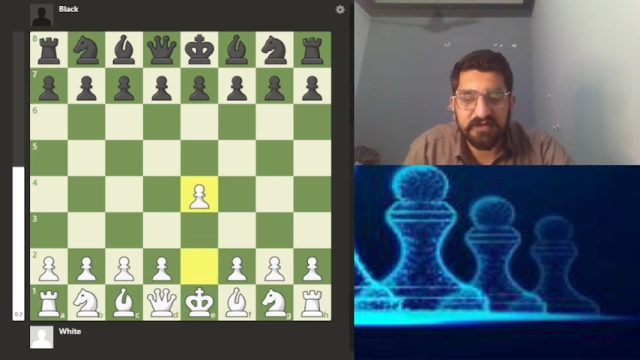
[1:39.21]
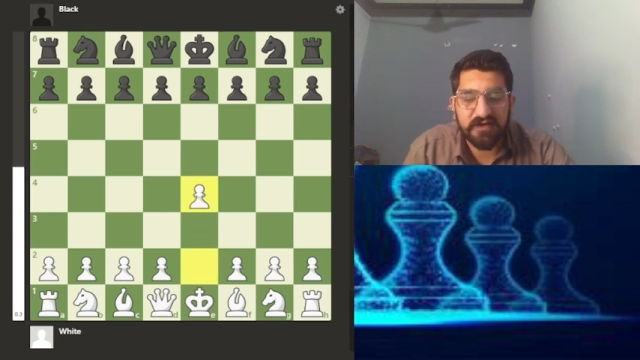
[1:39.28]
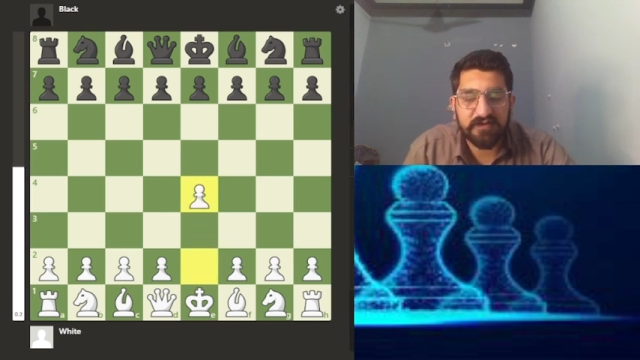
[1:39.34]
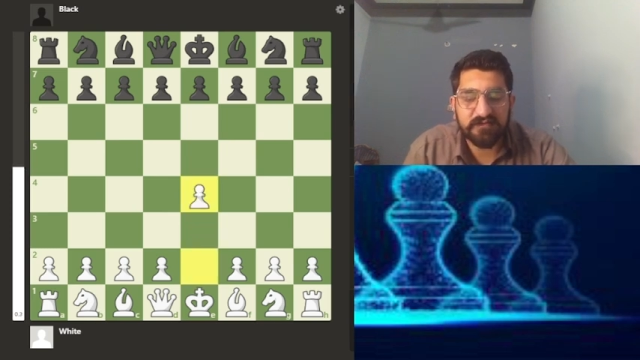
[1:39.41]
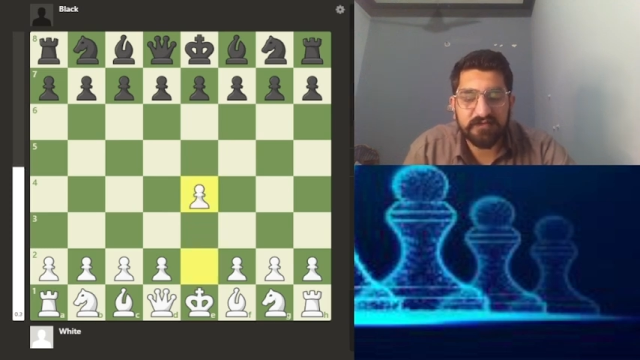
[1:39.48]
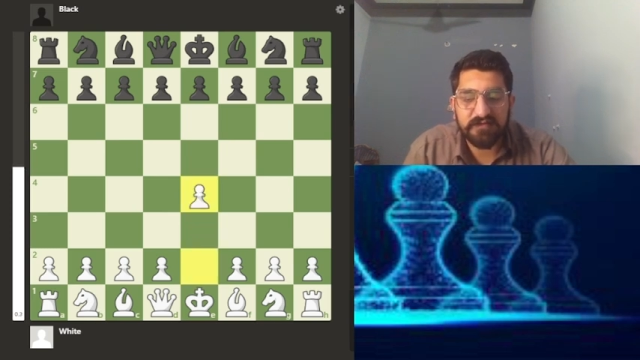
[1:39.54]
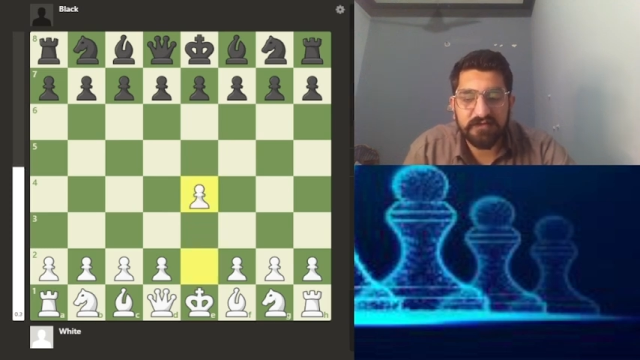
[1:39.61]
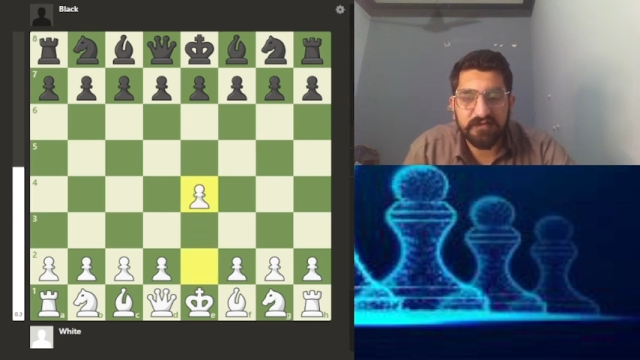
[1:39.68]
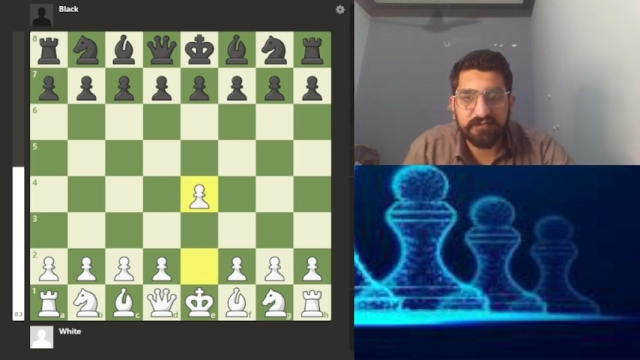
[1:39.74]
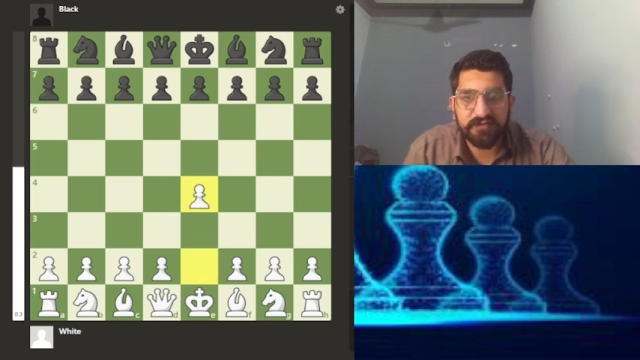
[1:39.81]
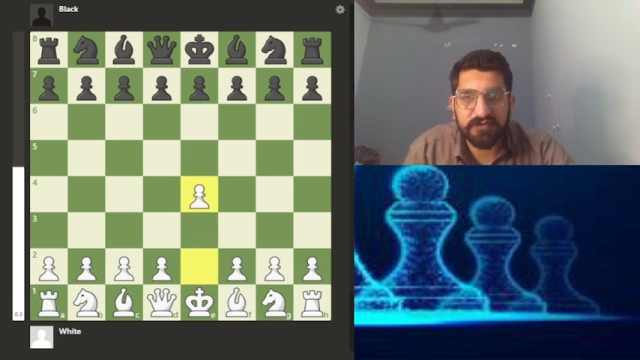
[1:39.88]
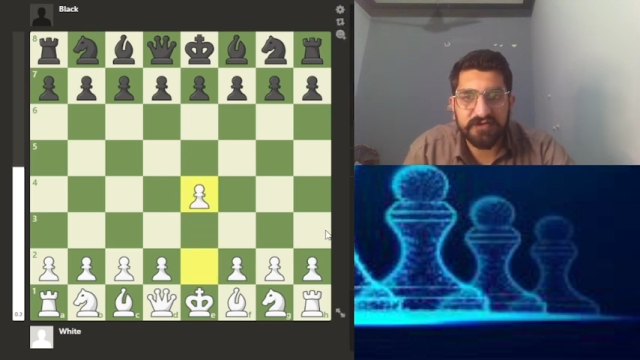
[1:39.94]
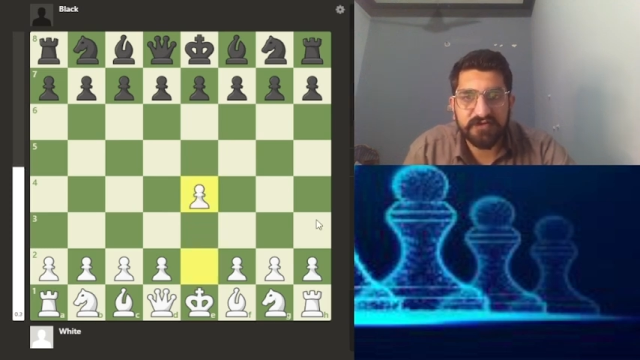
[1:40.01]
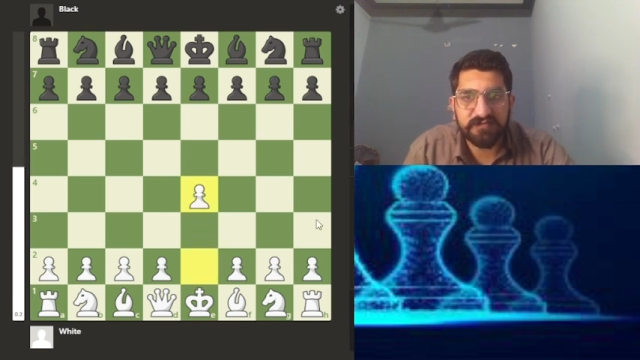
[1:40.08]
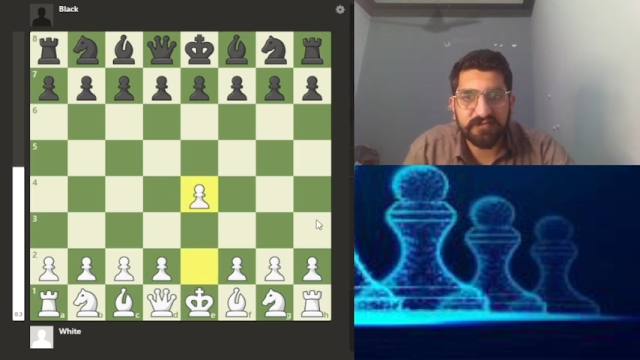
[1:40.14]

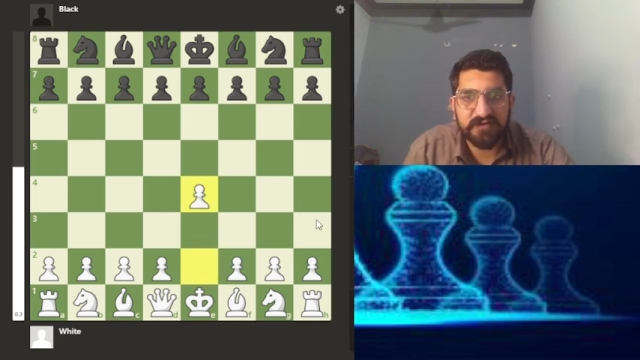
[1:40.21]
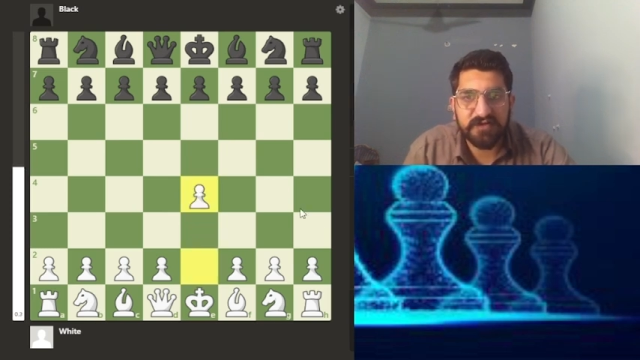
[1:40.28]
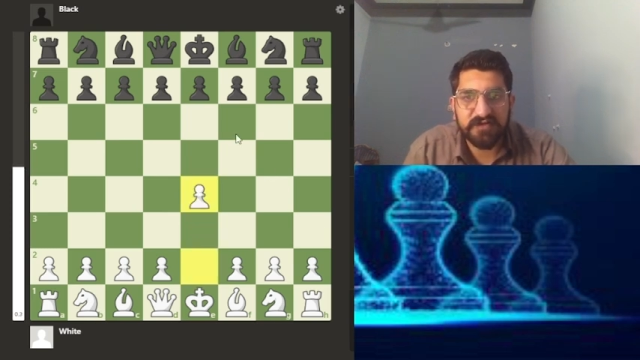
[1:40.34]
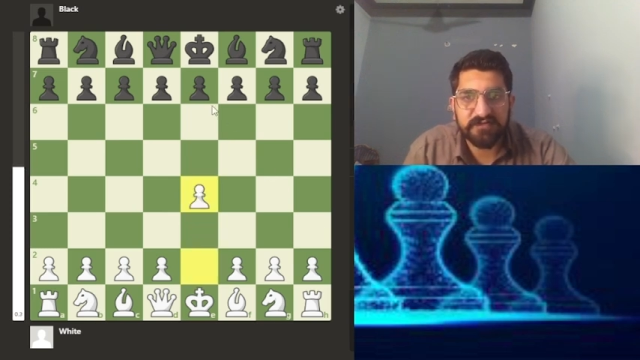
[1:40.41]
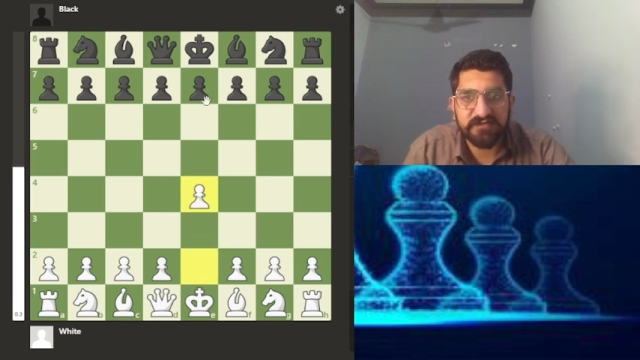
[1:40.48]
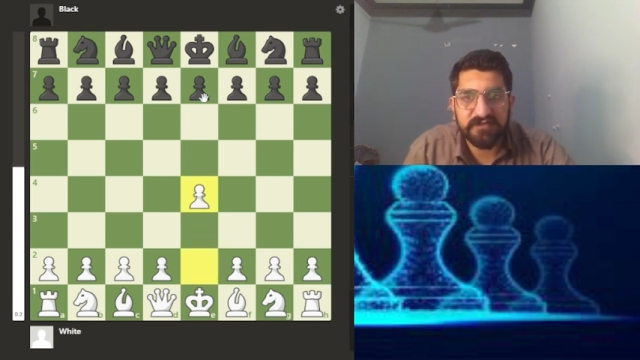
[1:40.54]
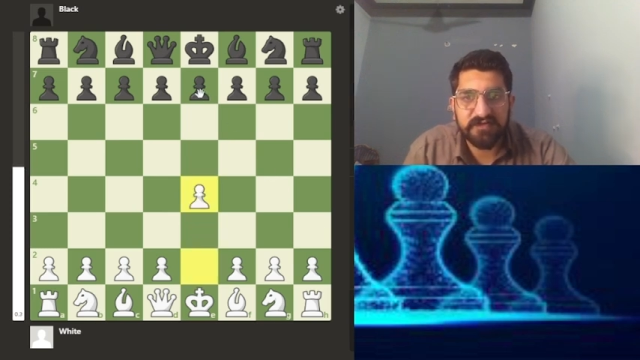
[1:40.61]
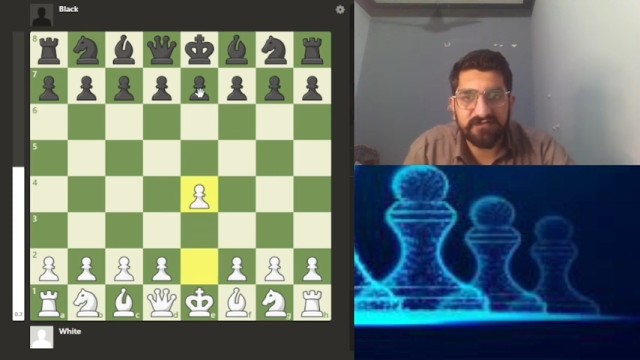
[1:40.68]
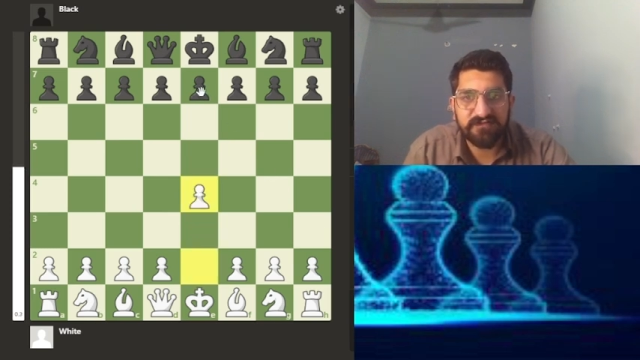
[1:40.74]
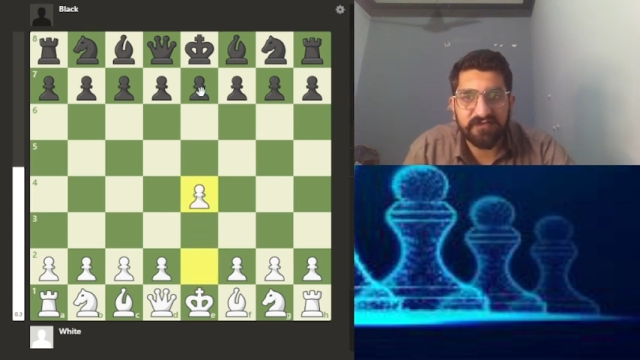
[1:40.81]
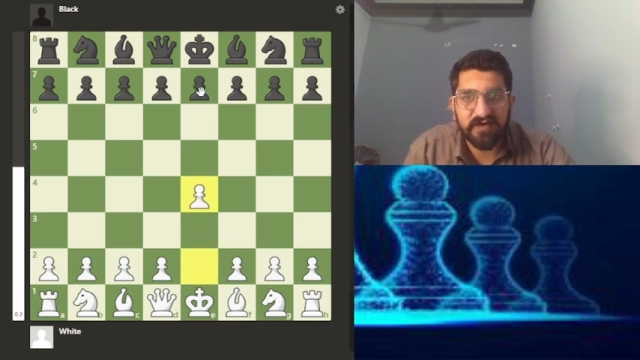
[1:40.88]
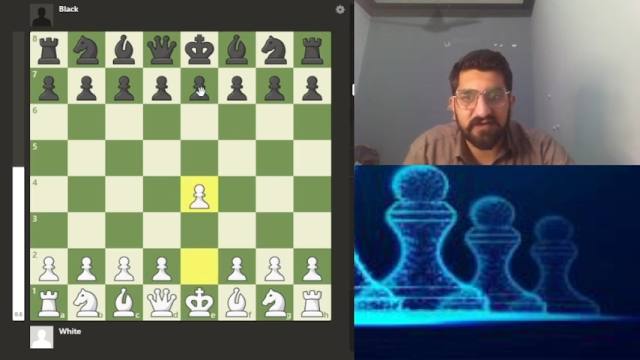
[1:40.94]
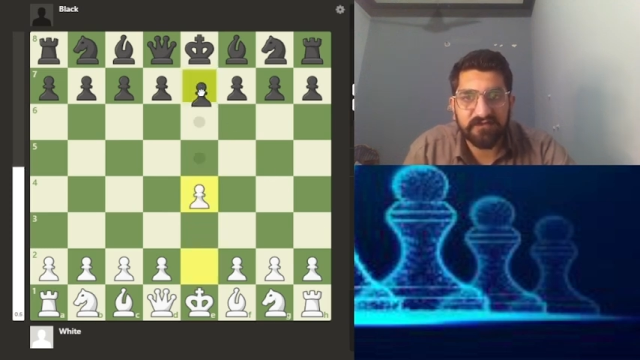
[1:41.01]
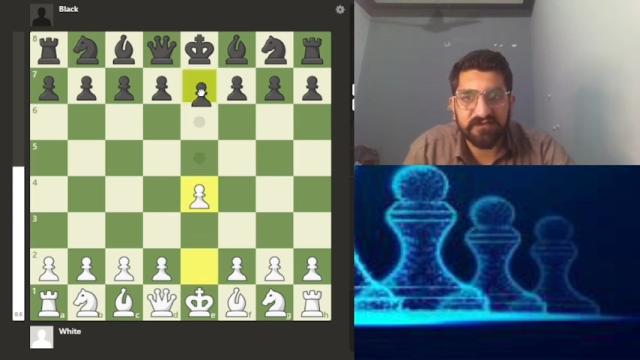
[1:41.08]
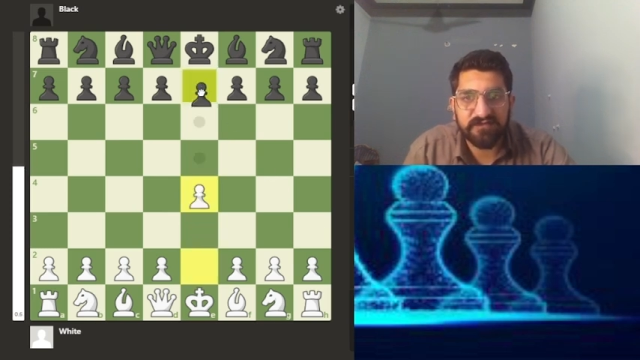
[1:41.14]
opponent plays e5,